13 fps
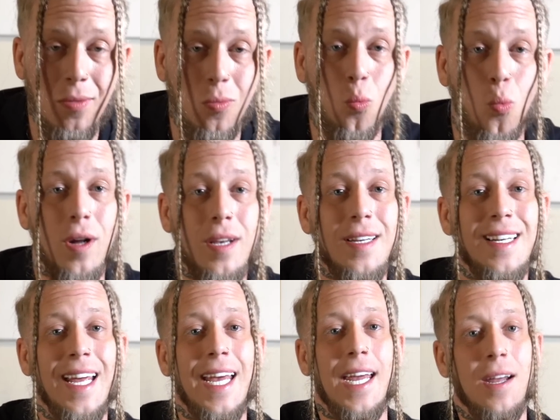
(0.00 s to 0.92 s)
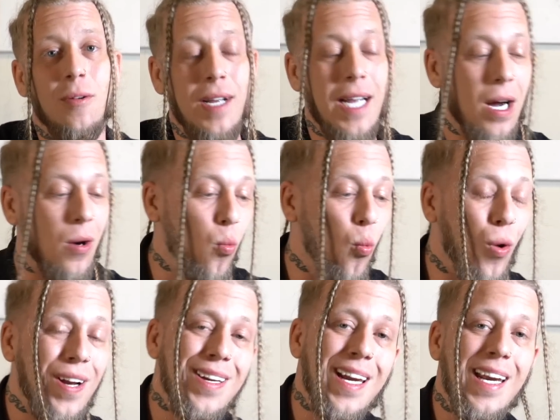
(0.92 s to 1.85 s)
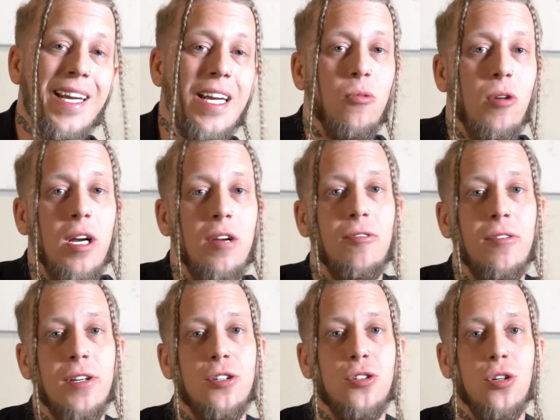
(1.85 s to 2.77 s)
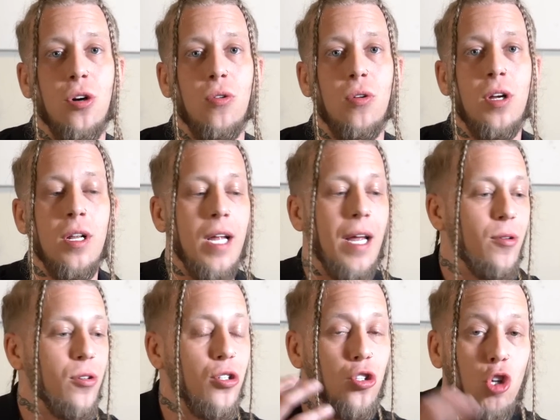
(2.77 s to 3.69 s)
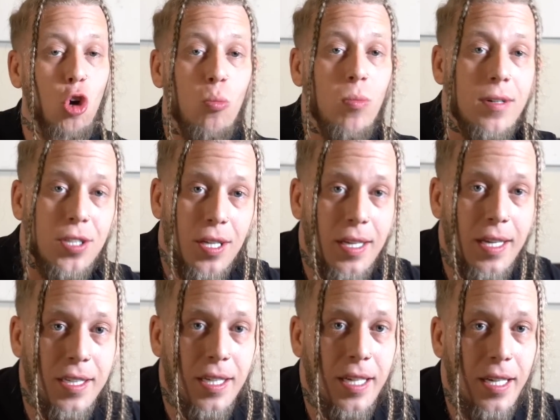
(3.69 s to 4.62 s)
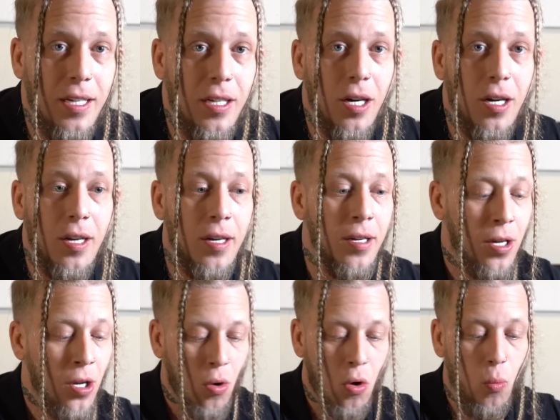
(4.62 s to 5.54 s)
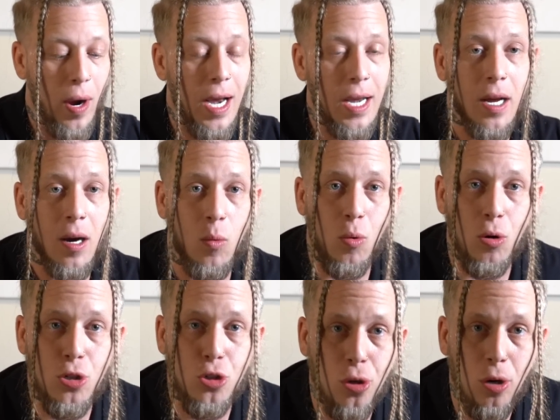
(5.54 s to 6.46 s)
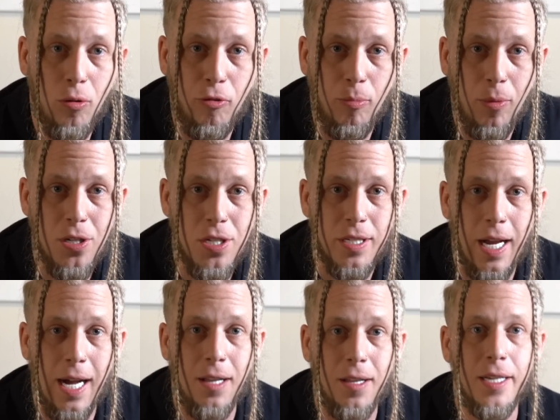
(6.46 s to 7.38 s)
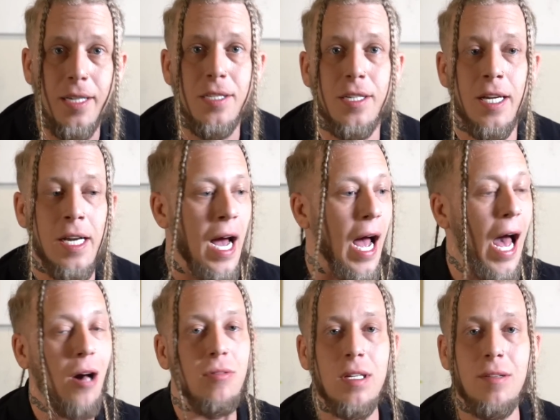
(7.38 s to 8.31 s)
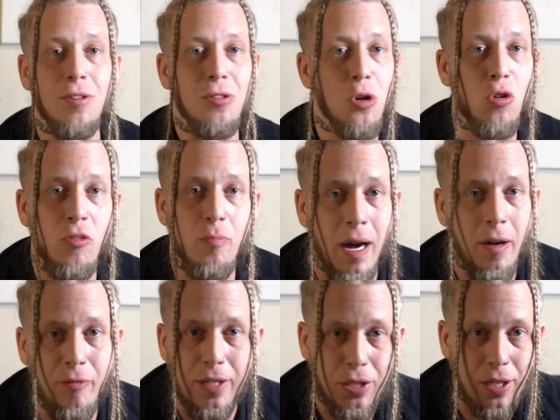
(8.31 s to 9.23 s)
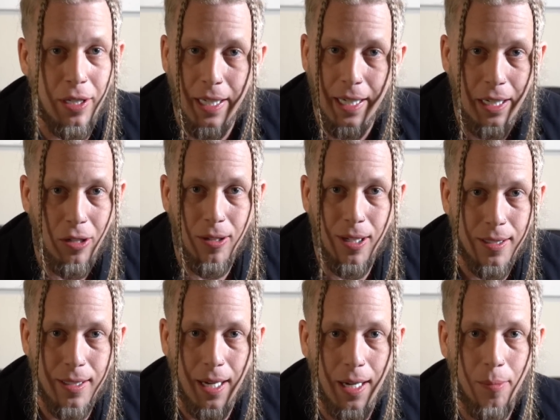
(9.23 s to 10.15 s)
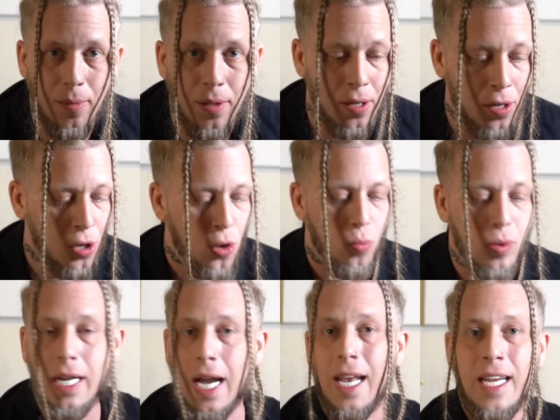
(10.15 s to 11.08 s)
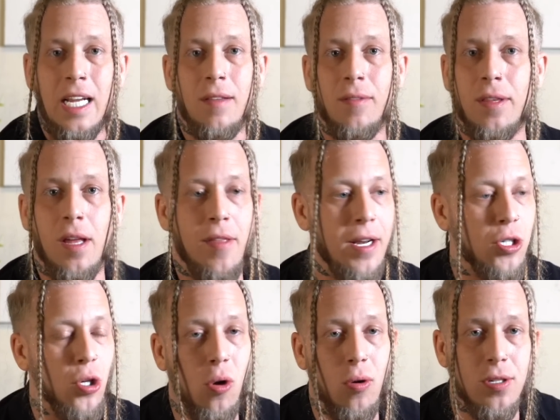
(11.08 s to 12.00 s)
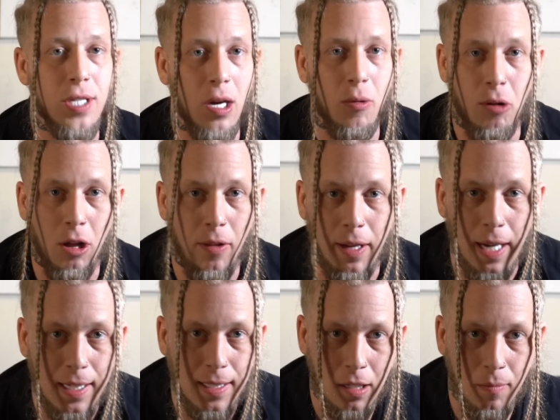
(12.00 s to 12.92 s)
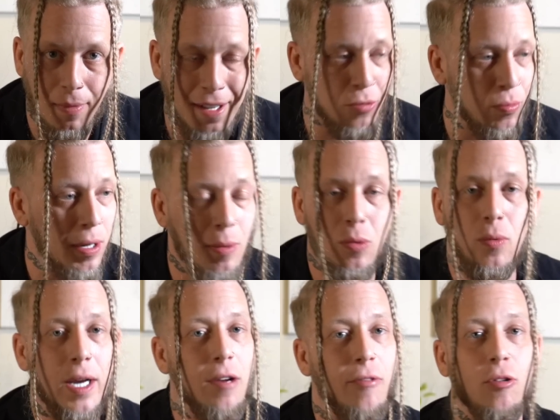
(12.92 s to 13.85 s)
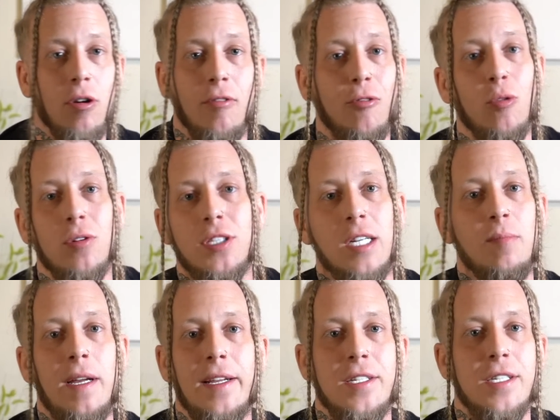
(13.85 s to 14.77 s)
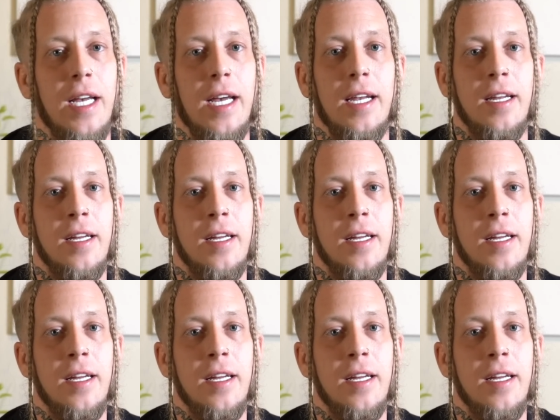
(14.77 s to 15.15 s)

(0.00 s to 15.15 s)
One day. We got one day to get ready for this show. Like, there's so much that needs to get done. We're waiting on wardrobe from our stylist. I don't even know if my fit's gonna get here on time. We gotta get, they told us that we only got 10 minutes. We were ready for a 14-minute set.